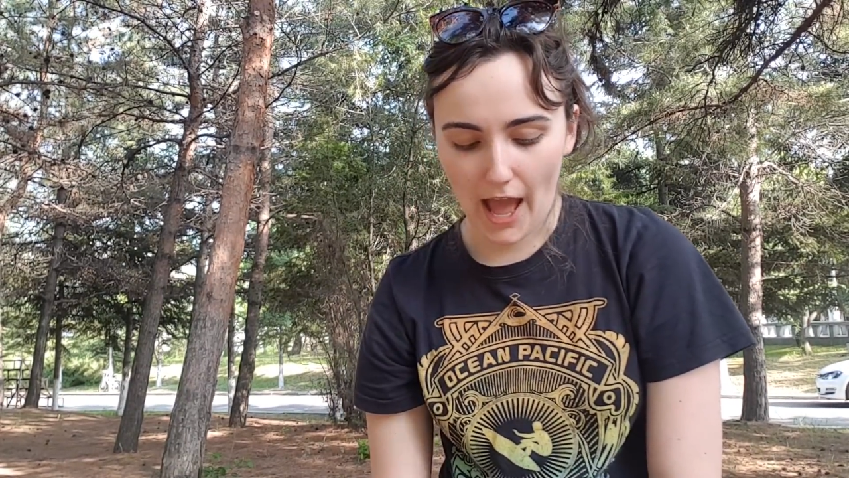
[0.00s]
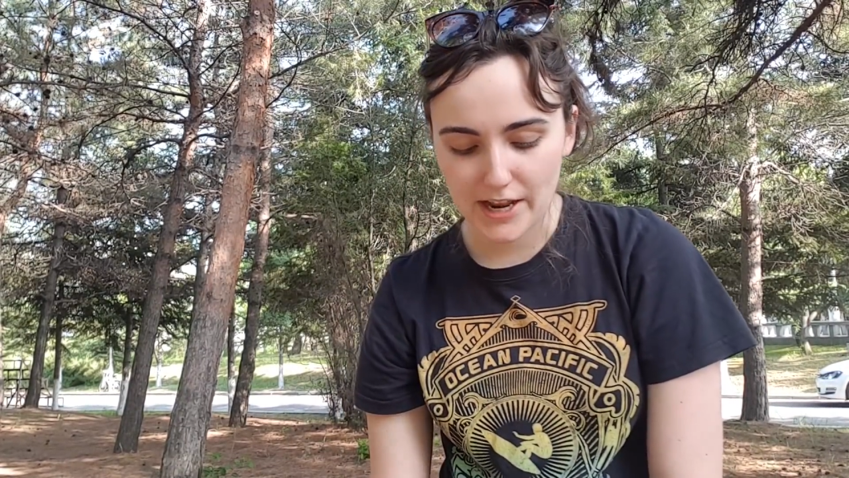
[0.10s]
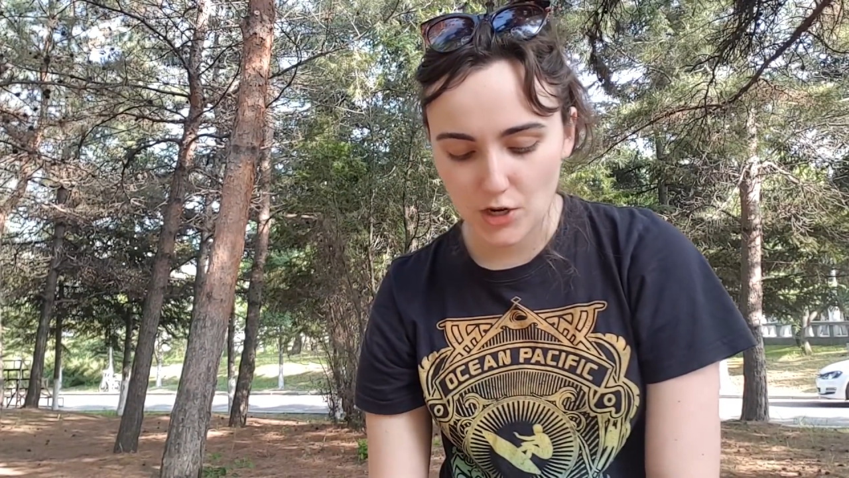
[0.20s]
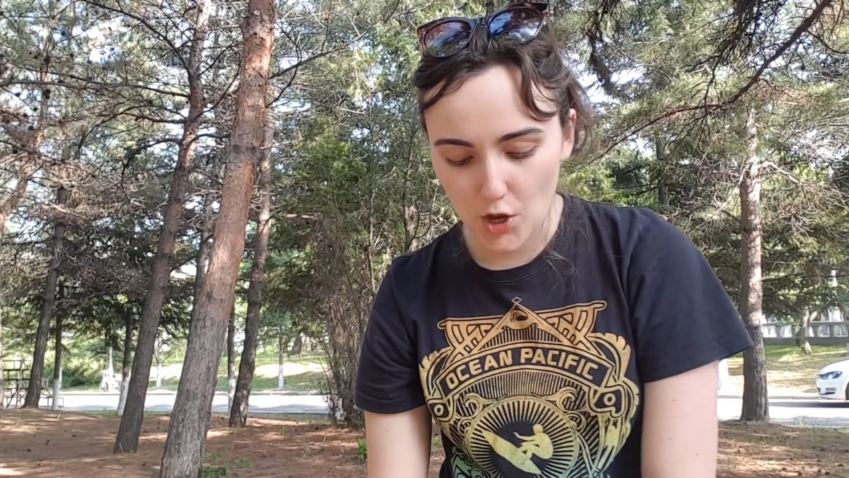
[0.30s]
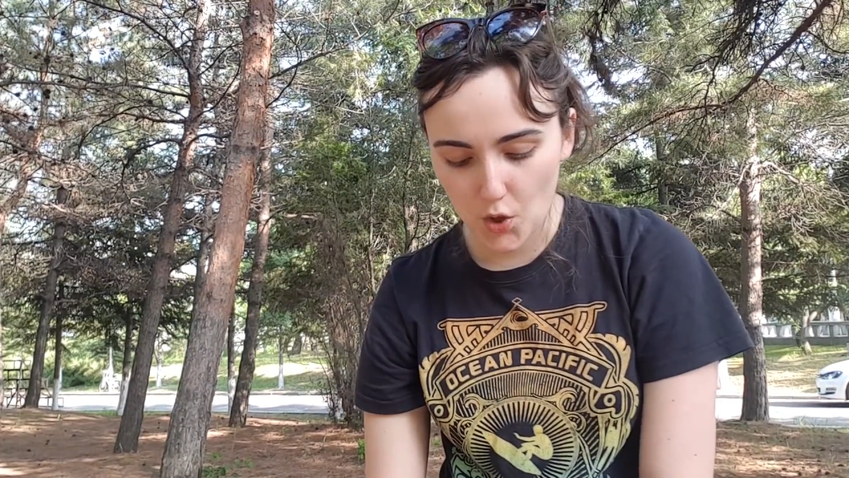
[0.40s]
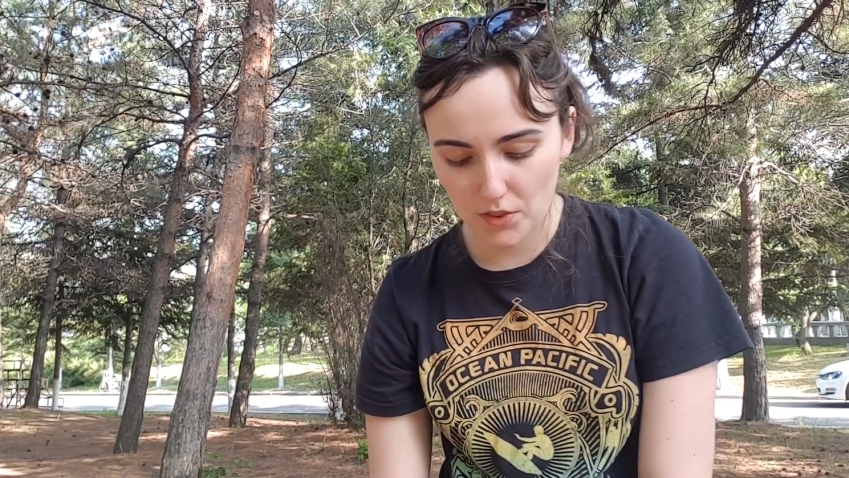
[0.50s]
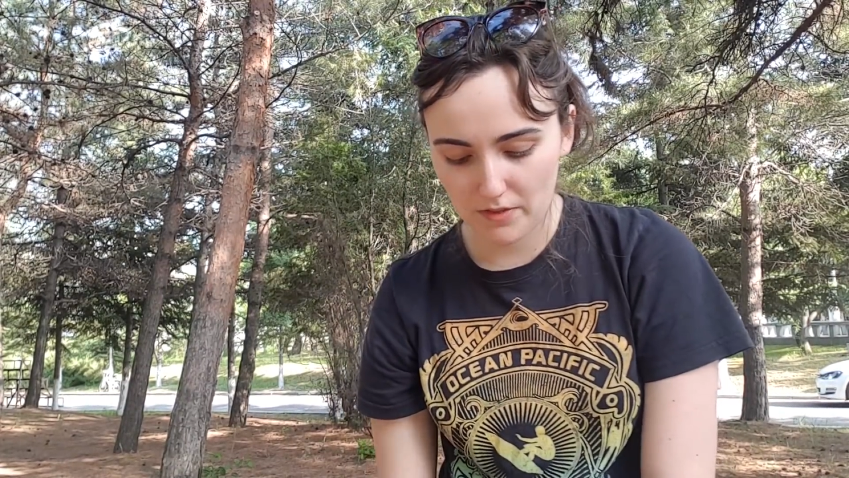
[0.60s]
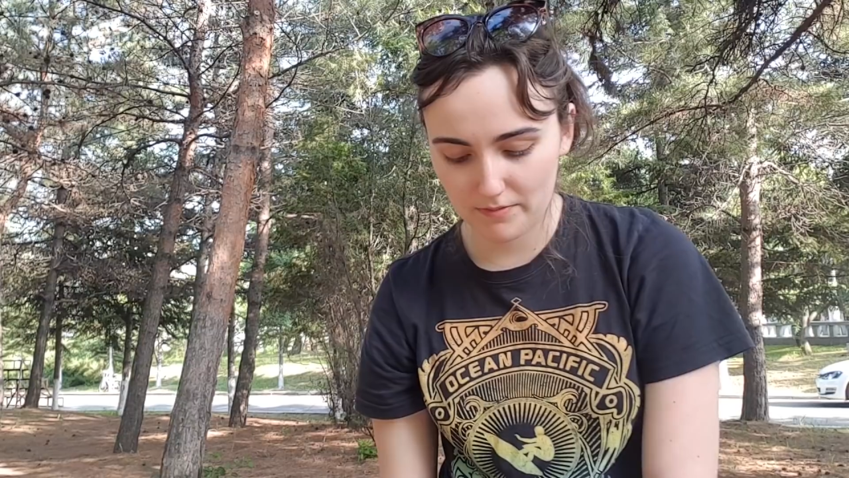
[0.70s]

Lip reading: know